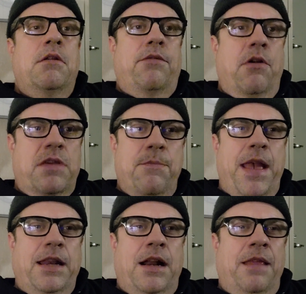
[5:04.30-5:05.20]
Throw some
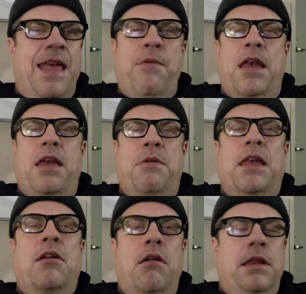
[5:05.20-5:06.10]
paint on it. That way we
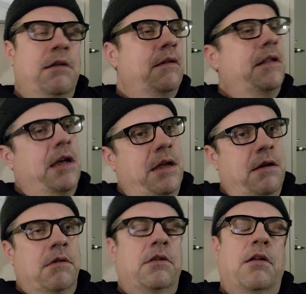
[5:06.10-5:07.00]
can call it
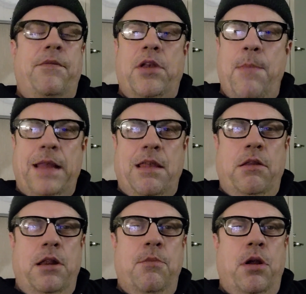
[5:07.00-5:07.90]
done. Don't have to go back down
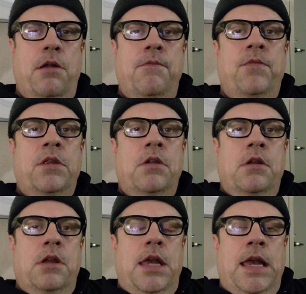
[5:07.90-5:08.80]
anymore.
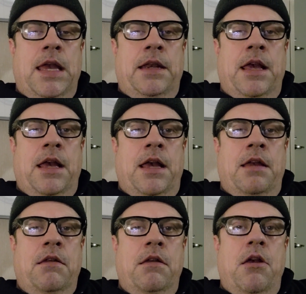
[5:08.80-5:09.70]
And
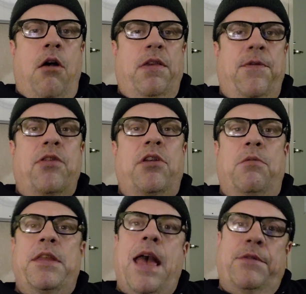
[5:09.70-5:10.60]
always feels good
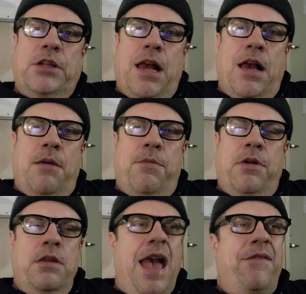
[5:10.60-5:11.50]
when you have a job
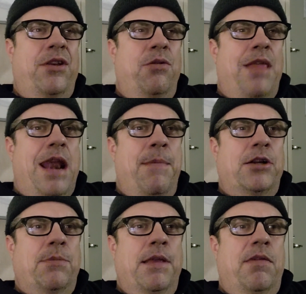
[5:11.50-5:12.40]
and you have to do a lot of
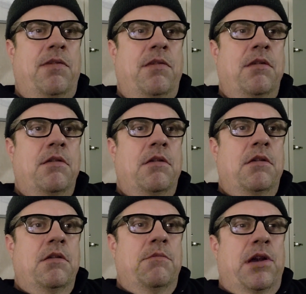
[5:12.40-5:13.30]
measurements
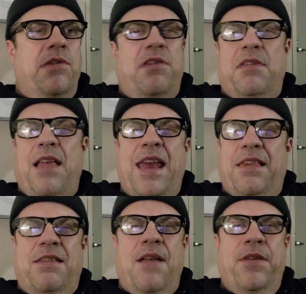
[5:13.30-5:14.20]
because there's a lot
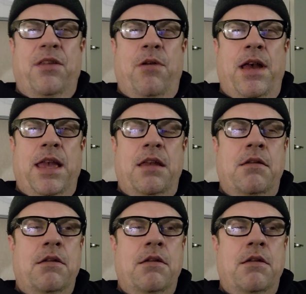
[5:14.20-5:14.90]
of stuff in the way.